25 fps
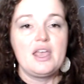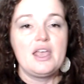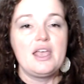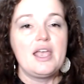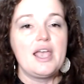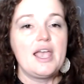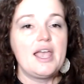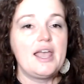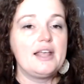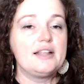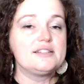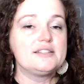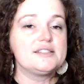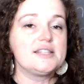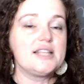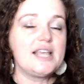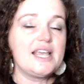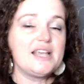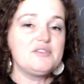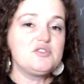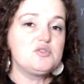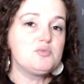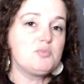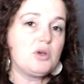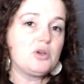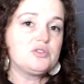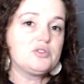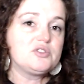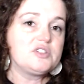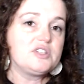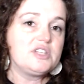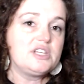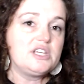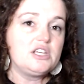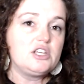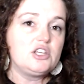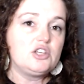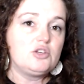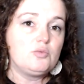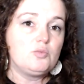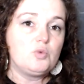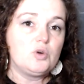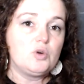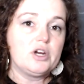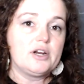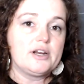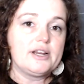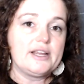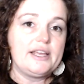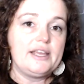And slaves mostly
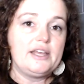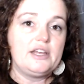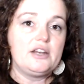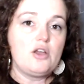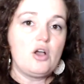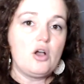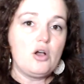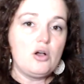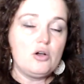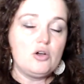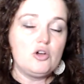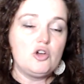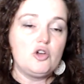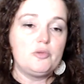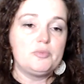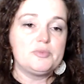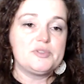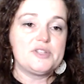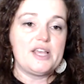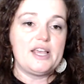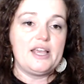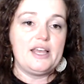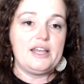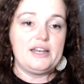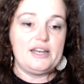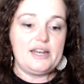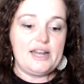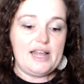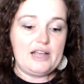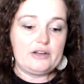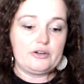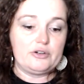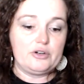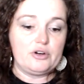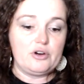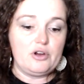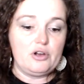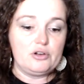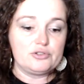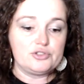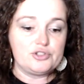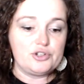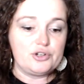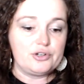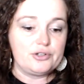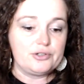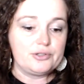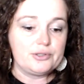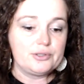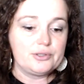work in homes and in
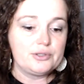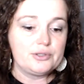agriculture.